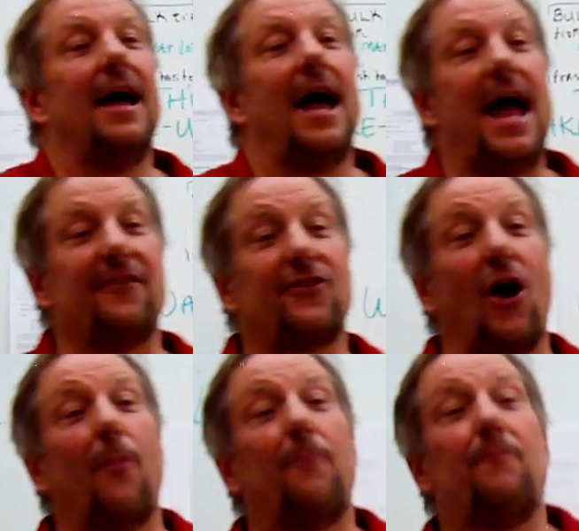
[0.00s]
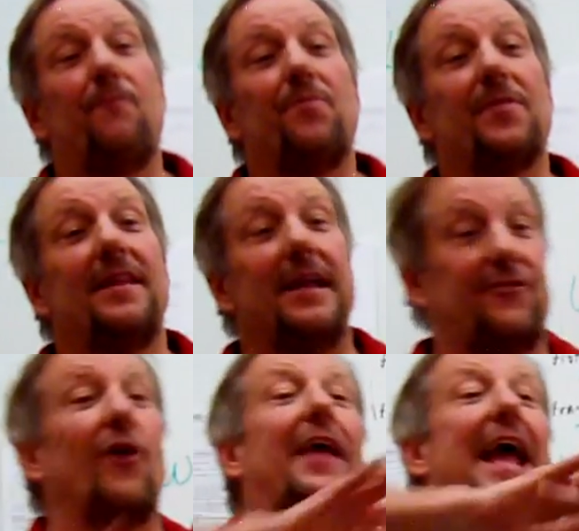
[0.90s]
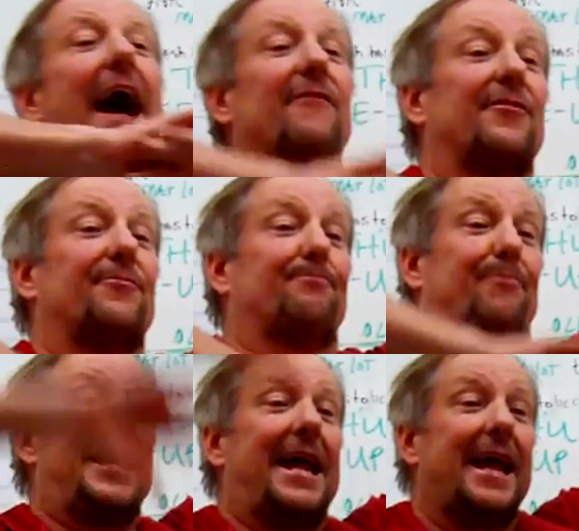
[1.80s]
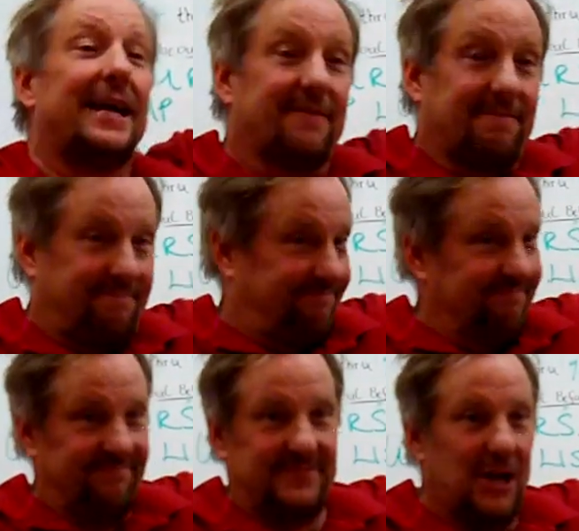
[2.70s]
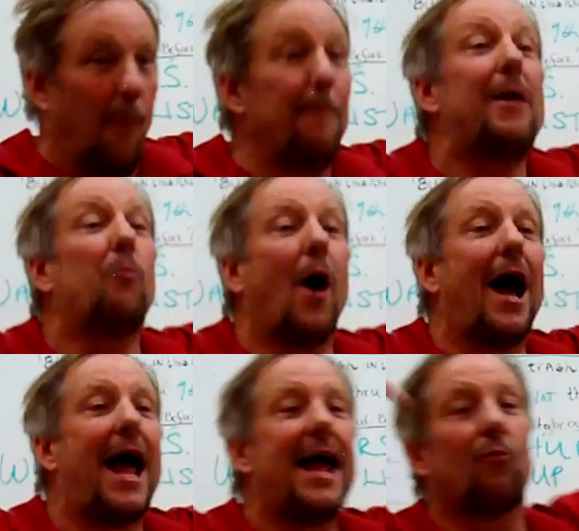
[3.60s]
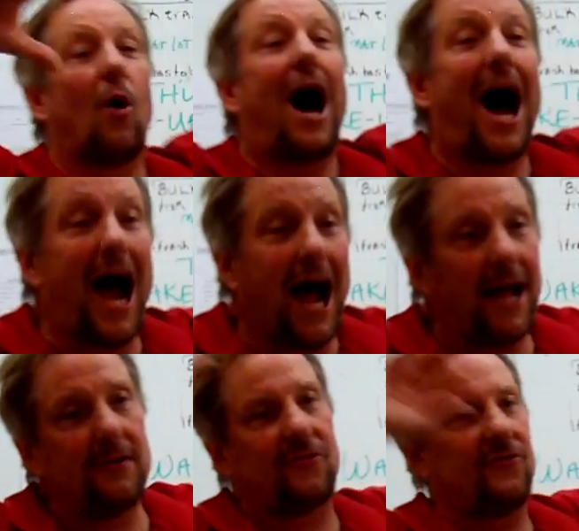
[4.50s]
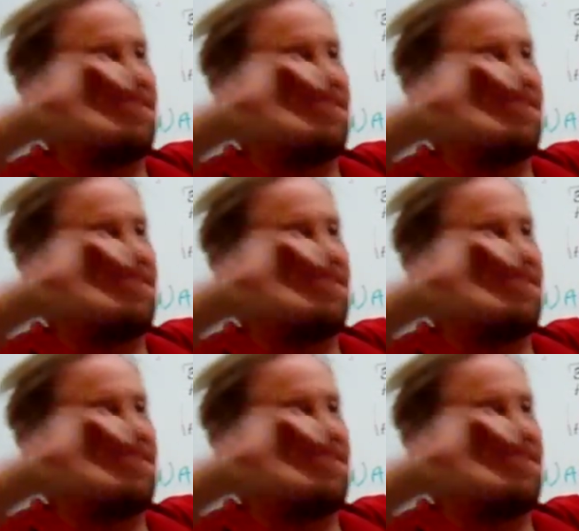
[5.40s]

And so they have this big, you know, midway rides,